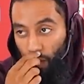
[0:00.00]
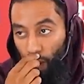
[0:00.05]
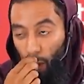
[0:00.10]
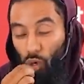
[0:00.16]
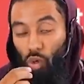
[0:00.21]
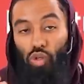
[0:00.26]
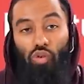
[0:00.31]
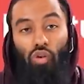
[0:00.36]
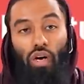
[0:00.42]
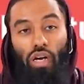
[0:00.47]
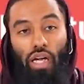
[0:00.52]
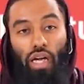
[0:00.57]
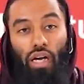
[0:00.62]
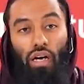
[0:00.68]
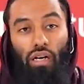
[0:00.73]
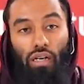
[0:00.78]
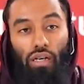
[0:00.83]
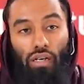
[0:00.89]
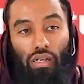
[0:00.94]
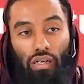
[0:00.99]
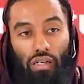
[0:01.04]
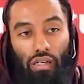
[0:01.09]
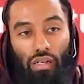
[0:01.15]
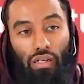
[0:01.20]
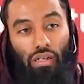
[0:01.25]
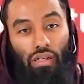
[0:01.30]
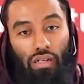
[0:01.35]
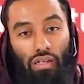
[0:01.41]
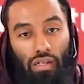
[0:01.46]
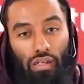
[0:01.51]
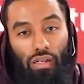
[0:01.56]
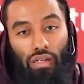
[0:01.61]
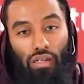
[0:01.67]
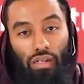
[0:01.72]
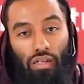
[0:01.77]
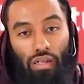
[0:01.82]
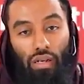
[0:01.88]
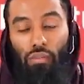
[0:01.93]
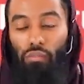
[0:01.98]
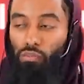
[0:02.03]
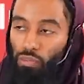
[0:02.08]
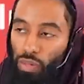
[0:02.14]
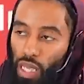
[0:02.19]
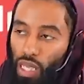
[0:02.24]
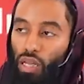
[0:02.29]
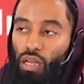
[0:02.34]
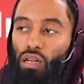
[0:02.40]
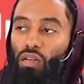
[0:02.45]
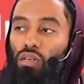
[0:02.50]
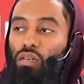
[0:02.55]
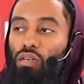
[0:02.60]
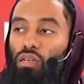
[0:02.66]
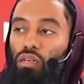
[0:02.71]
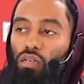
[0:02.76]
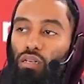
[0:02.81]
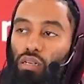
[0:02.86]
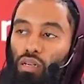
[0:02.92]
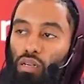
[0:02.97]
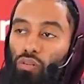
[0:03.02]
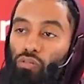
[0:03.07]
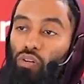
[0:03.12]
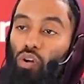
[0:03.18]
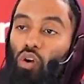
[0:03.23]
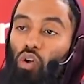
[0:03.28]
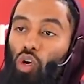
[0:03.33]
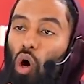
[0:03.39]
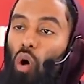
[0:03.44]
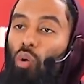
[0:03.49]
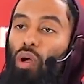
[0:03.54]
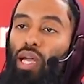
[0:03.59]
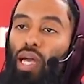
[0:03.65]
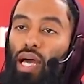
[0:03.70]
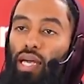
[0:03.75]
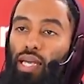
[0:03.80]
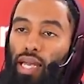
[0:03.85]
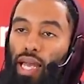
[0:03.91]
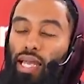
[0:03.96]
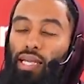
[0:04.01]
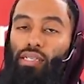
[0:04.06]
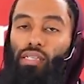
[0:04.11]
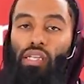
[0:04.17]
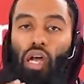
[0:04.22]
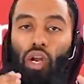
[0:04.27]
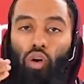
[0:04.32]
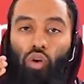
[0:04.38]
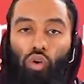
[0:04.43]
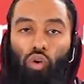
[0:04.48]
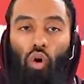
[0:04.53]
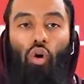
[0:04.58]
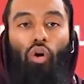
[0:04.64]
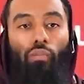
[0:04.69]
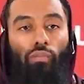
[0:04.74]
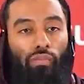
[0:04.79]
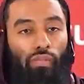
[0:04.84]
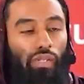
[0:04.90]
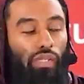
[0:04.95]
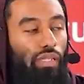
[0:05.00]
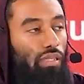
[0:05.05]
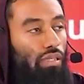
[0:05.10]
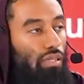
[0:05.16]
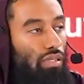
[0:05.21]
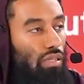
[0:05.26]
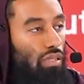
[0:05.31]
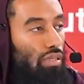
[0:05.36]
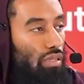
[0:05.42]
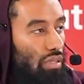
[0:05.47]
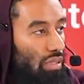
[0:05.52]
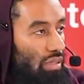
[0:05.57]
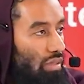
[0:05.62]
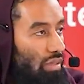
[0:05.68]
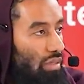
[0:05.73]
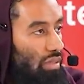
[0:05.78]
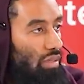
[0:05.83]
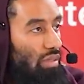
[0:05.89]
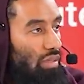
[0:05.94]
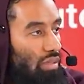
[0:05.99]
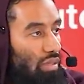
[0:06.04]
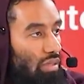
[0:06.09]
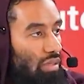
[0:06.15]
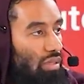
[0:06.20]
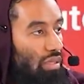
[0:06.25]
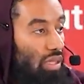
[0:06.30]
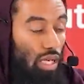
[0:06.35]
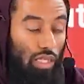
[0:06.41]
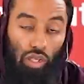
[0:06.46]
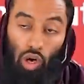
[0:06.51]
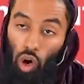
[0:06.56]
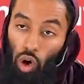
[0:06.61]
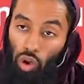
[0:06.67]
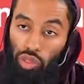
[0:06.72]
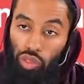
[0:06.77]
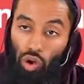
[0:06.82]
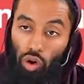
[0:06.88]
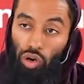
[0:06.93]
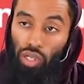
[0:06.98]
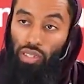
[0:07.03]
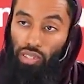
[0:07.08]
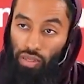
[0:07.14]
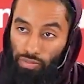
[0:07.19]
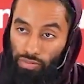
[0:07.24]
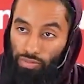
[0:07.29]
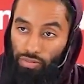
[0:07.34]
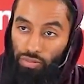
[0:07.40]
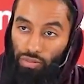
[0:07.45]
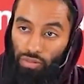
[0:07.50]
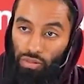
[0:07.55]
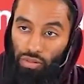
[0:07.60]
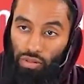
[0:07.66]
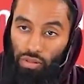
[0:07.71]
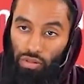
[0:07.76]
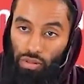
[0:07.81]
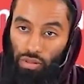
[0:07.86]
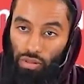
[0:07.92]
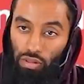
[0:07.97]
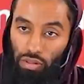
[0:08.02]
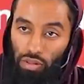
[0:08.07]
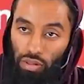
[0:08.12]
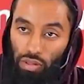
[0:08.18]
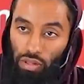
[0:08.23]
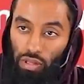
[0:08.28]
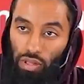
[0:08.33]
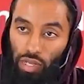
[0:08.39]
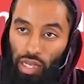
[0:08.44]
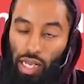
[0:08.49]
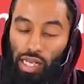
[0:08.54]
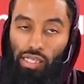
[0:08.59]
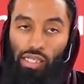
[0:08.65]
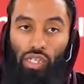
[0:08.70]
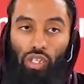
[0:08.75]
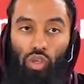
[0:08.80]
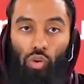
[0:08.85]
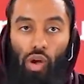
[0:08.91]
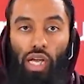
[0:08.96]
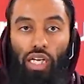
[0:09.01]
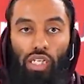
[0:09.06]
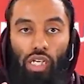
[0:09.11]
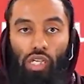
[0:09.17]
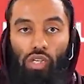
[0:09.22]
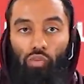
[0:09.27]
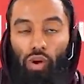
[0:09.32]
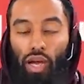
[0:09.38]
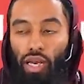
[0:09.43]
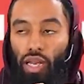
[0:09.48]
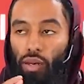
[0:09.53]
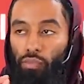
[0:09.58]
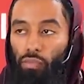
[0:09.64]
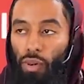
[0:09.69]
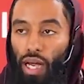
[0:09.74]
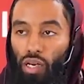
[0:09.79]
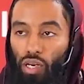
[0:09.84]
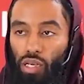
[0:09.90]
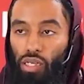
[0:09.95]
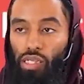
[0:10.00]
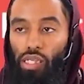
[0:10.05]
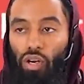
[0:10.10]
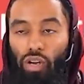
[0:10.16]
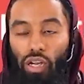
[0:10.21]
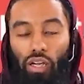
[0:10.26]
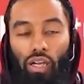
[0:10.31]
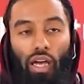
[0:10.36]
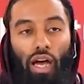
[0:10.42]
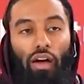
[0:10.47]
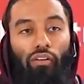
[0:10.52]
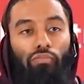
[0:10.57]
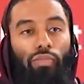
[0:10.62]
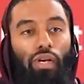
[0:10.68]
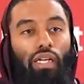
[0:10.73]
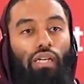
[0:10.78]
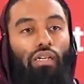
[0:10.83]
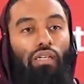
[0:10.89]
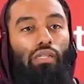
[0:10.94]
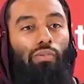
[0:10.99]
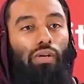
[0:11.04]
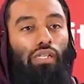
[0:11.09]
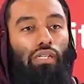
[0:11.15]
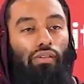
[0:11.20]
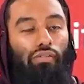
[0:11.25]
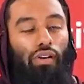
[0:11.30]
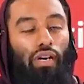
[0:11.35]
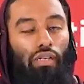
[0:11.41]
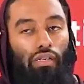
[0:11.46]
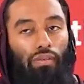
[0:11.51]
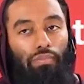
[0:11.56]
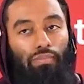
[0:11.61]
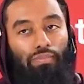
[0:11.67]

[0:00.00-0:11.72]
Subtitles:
Who's wrong here? Me. For going against norms that are authoritative in situations when it might not necessarily have been specified.